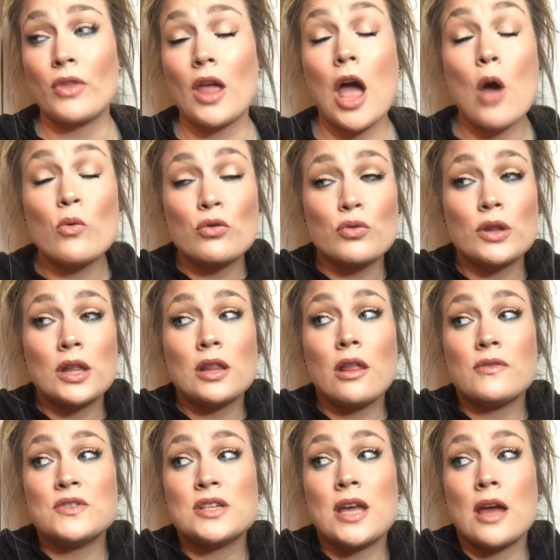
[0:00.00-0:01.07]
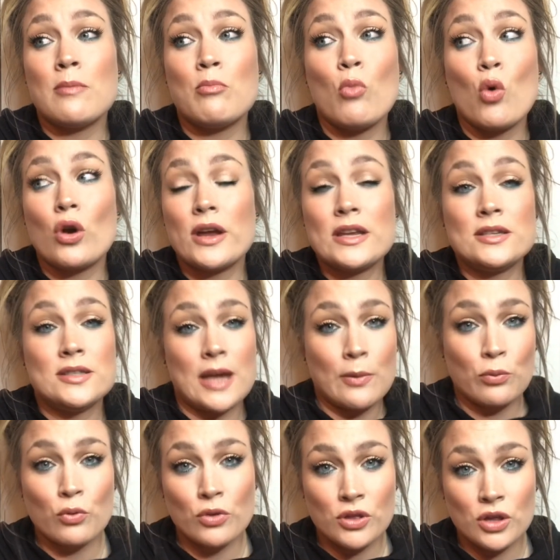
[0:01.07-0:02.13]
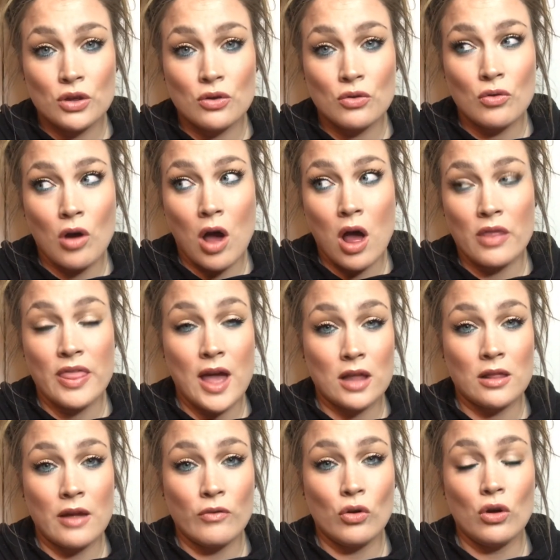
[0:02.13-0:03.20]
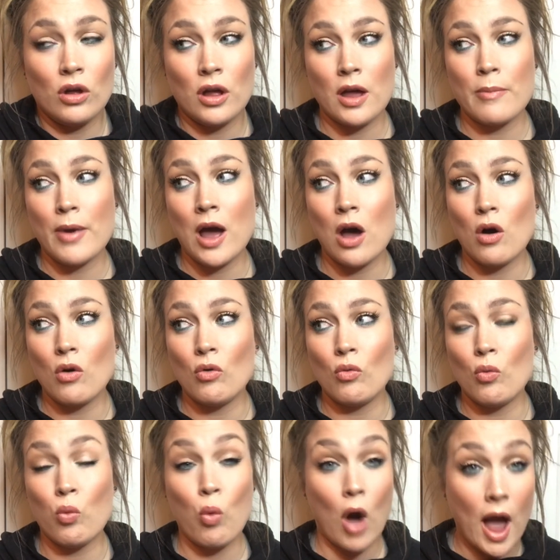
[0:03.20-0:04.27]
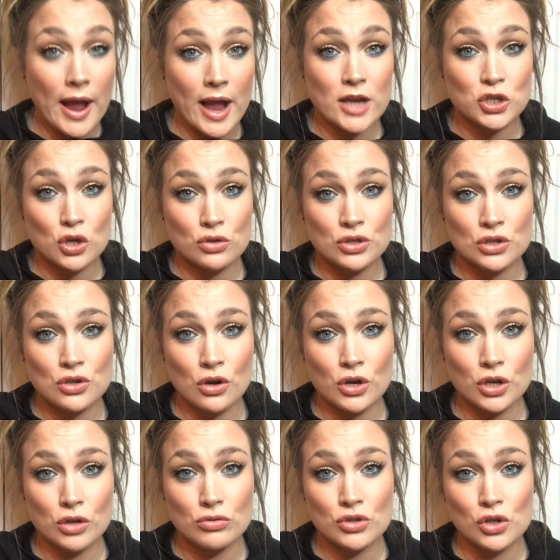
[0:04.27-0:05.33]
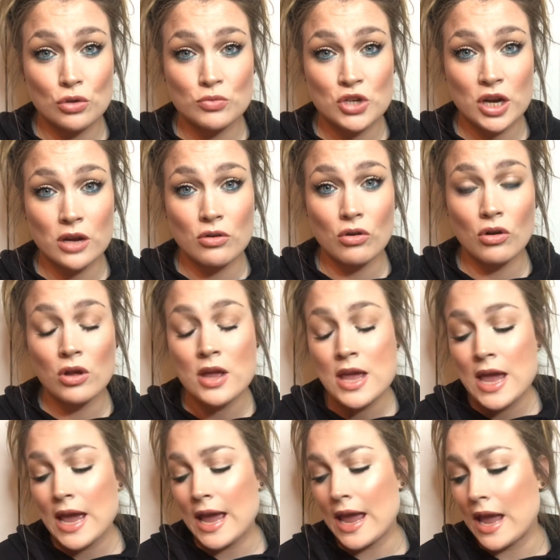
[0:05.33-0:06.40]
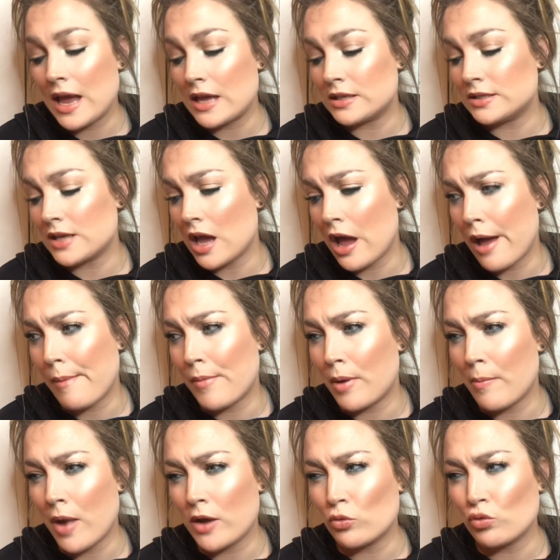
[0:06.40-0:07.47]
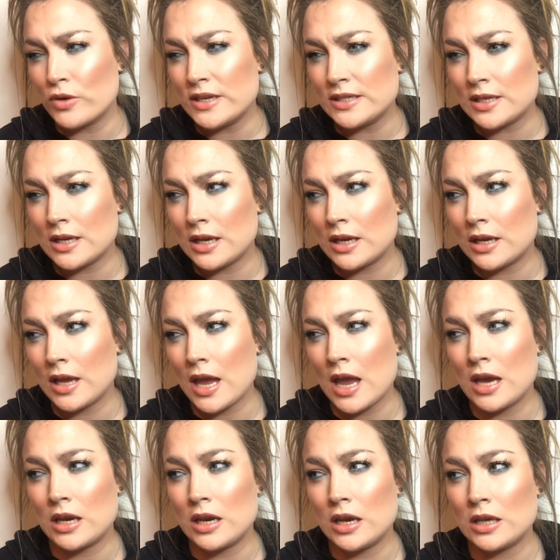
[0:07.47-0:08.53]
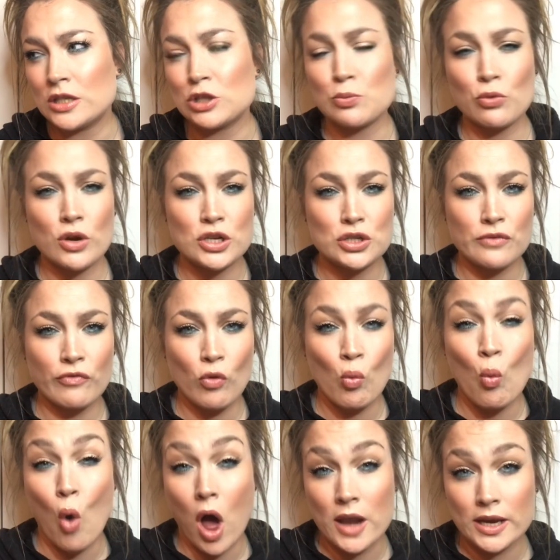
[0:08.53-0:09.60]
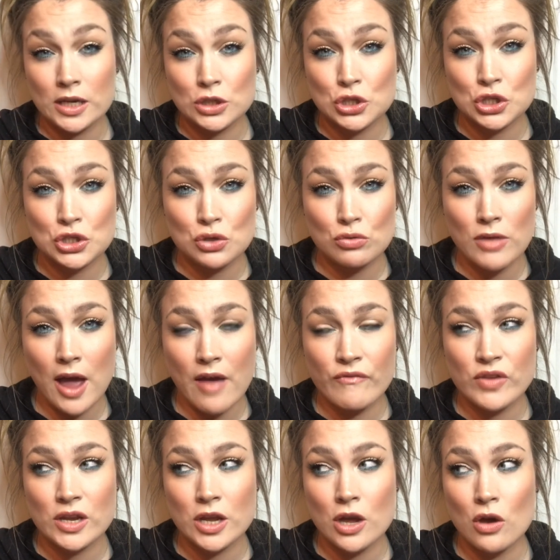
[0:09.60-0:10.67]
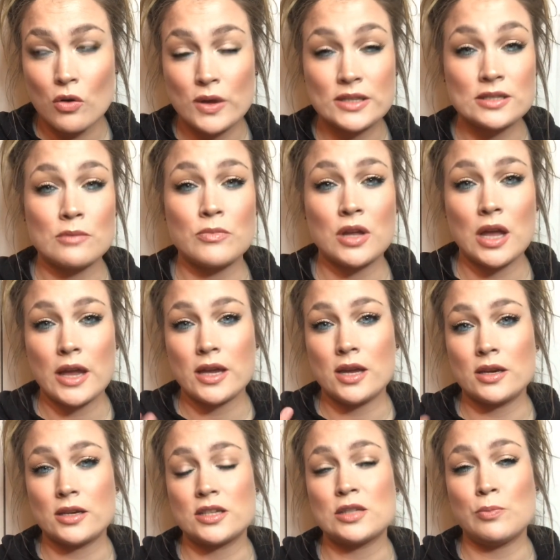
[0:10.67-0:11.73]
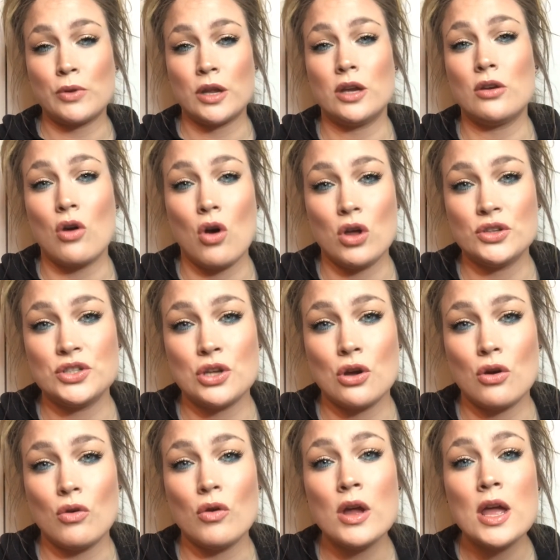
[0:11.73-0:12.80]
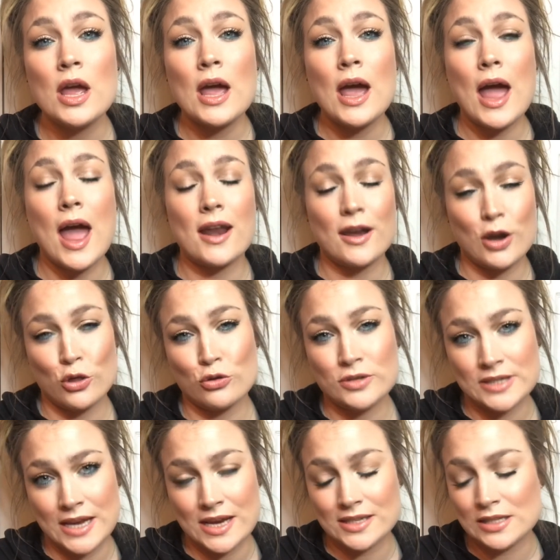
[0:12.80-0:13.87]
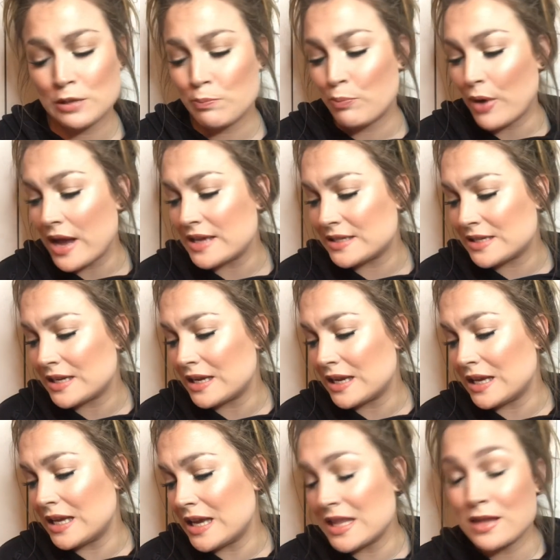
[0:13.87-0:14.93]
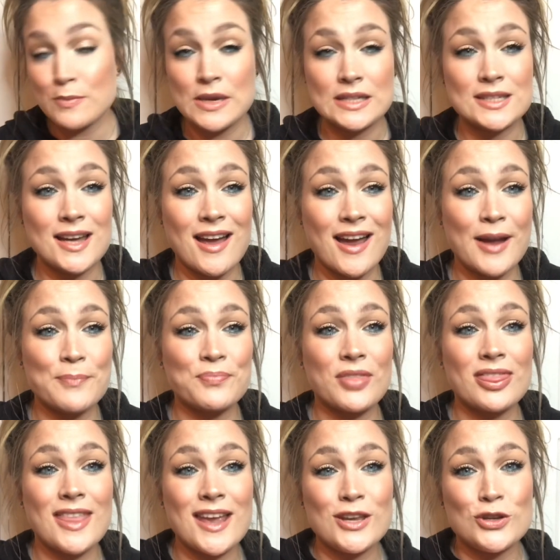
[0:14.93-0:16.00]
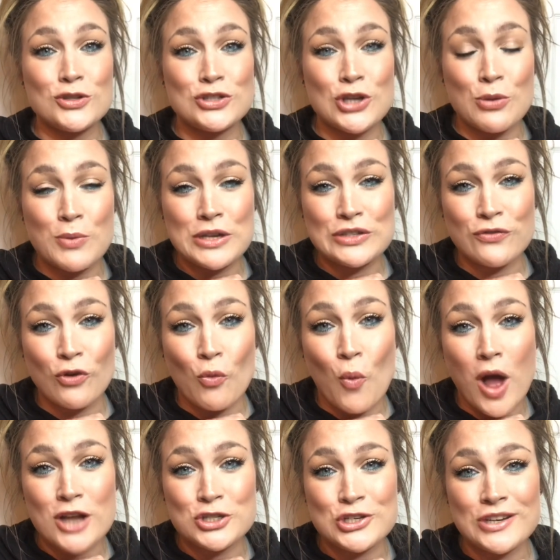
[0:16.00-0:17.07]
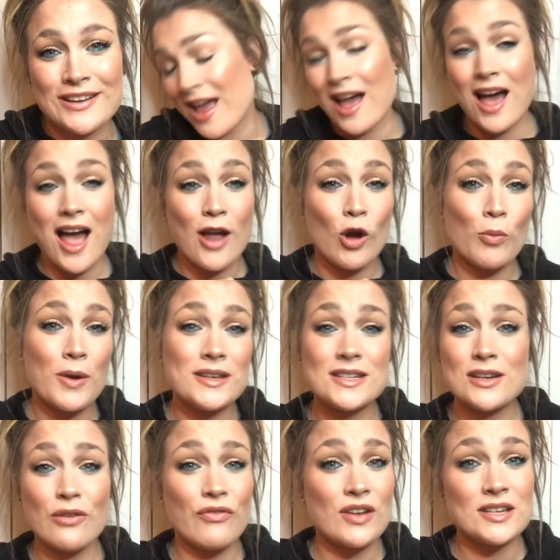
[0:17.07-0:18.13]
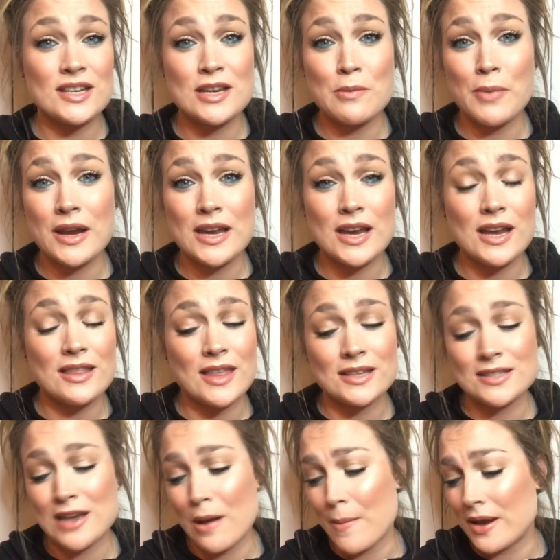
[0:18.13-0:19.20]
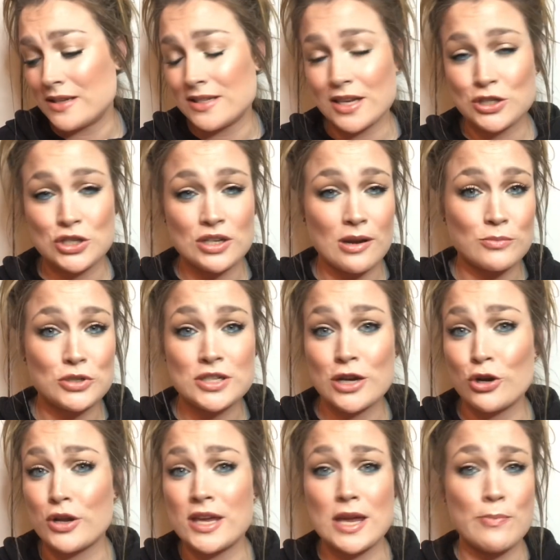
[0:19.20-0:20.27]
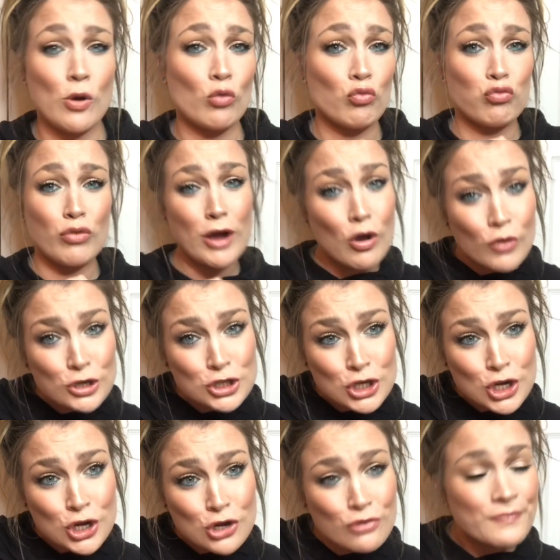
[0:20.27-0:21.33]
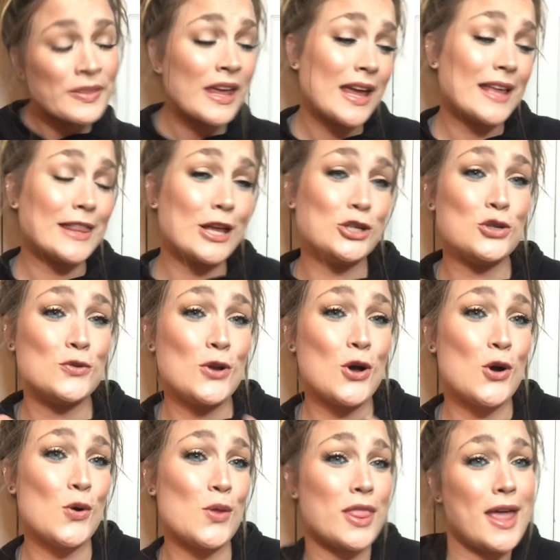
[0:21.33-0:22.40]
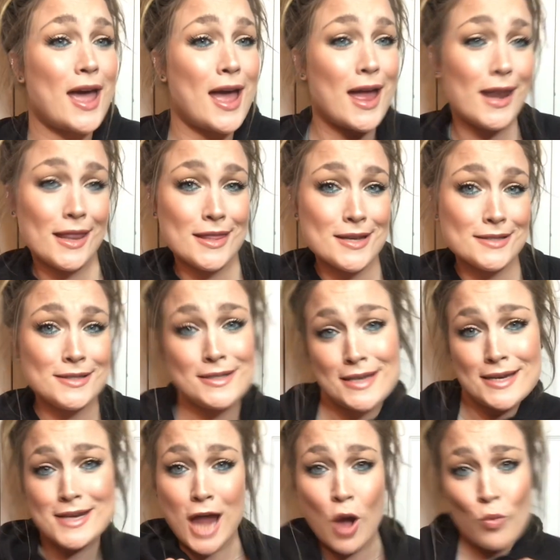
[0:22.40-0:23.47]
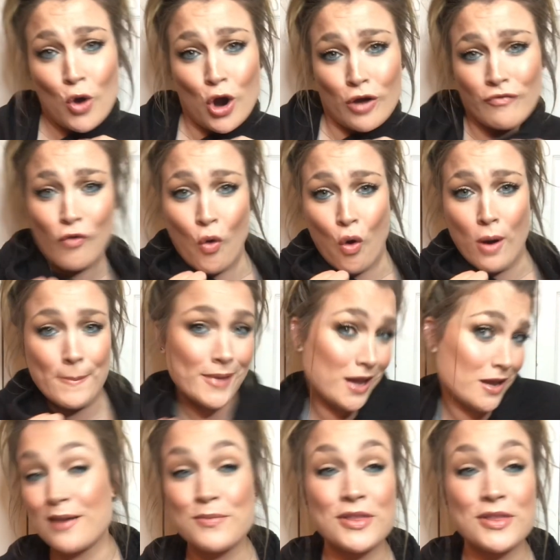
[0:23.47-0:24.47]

I would really love to get more in depth with you on that level about why I chose to start a YouTube channel, and my reasoning and inspiration for wanting to do that video is something I can explain also at another date. But in the meantime, thank you so much for watching. Yeah, I hope I didn't offend anybody. That's not my intention. I'm just here to keep it real with you and let you know that this did not work for me.